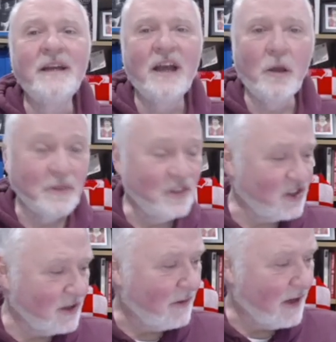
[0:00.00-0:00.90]

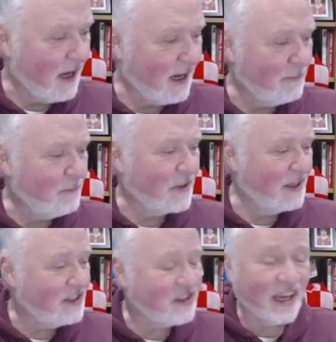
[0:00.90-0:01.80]
Hopkinson. But
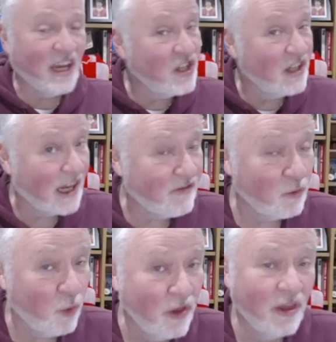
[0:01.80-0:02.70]
on this occasion,
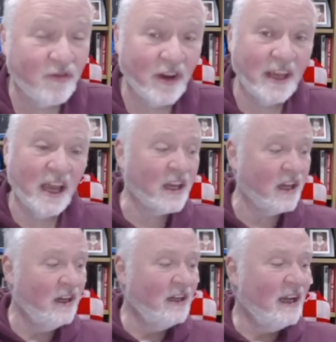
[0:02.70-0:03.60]
Lightfoot won the free
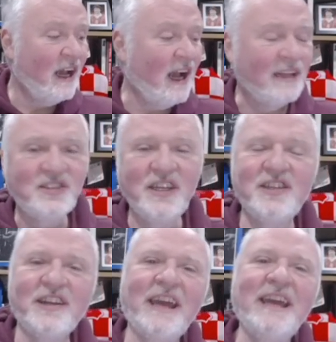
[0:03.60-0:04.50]
kick, and
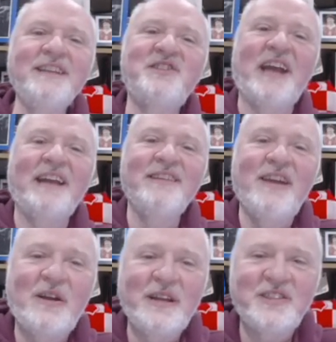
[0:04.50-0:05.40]
TJ Dickens,
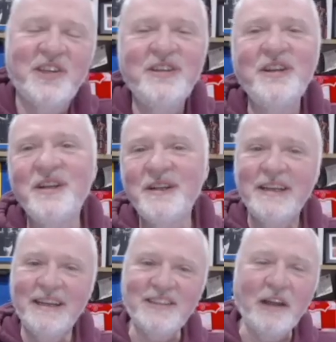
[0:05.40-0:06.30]
standing on it,
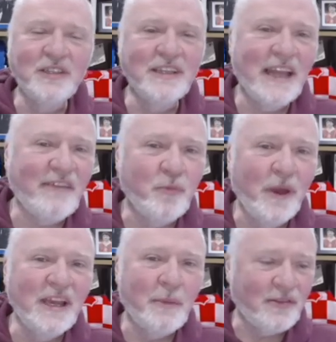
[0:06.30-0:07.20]
is out on the left
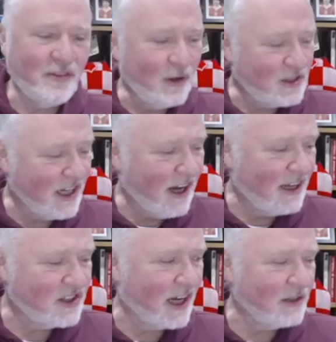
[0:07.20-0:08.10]
wing, about 30
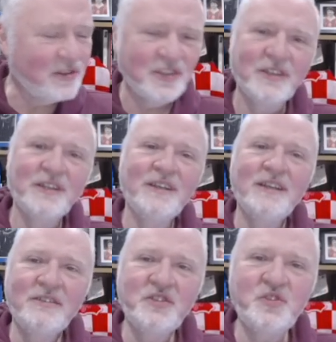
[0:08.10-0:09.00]
yards out,
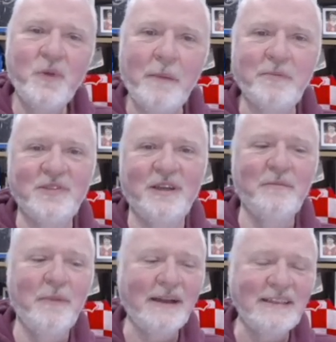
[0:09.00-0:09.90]
swept
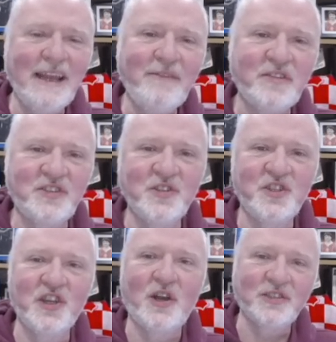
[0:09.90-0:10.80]
a magnificent
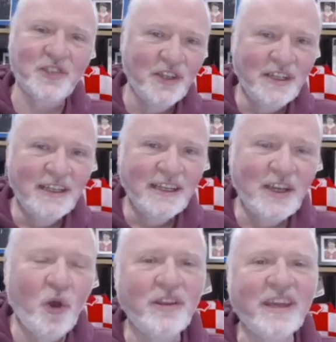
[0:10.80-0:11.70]
shot,
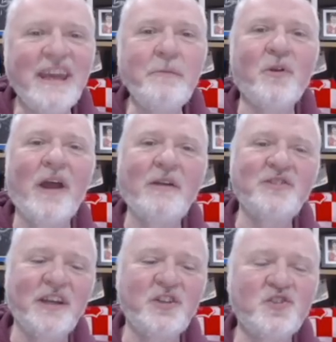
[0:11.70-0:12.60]
caught the keeper
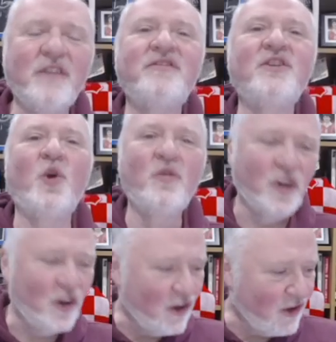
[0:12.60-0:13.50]
out, and it drifted over
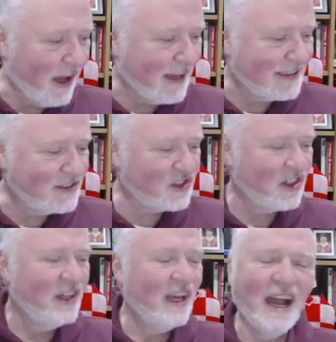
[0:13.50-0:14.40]
her
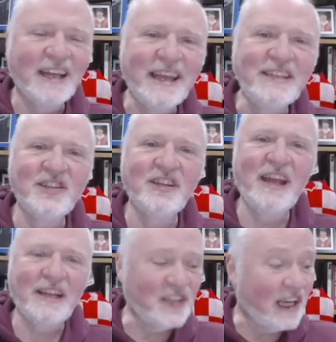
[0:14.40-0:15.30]
hands and into the
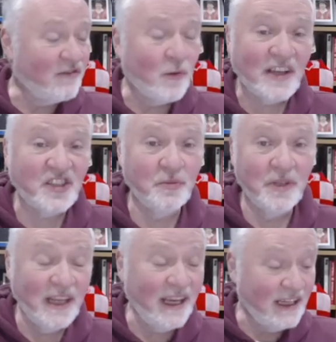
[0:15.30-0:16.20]
net to give Wrexham
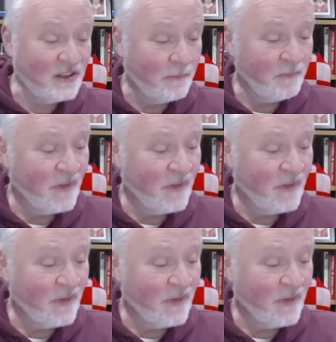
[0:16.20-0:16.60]
the lead.